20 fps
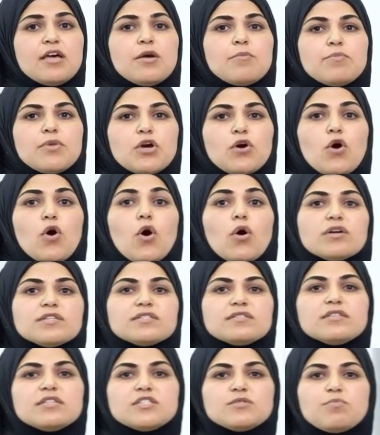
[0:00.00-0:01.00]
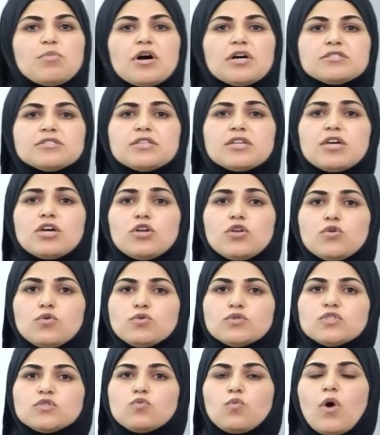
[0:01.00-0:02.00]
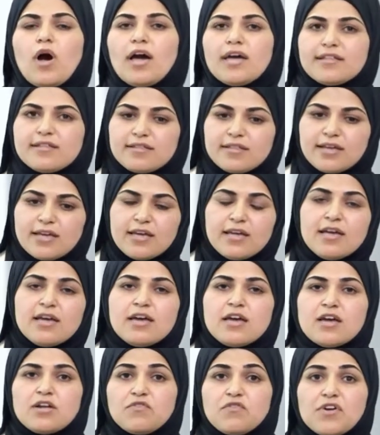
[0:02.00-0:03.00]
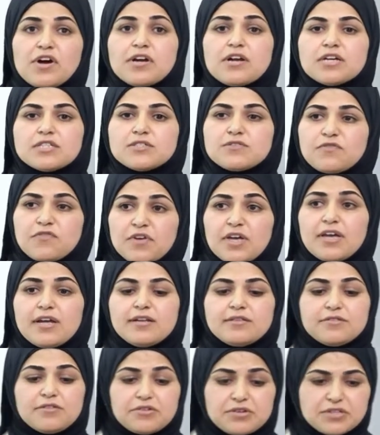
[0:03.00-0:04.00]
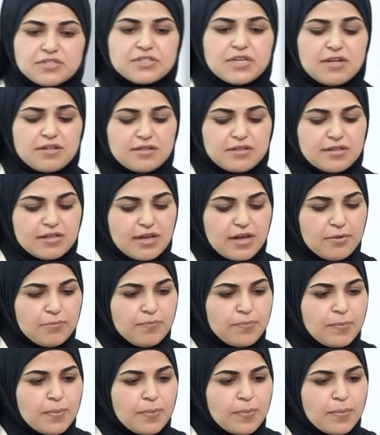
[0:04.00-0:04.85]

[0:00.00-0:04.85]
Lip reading: because these particles used widely in various fields recently.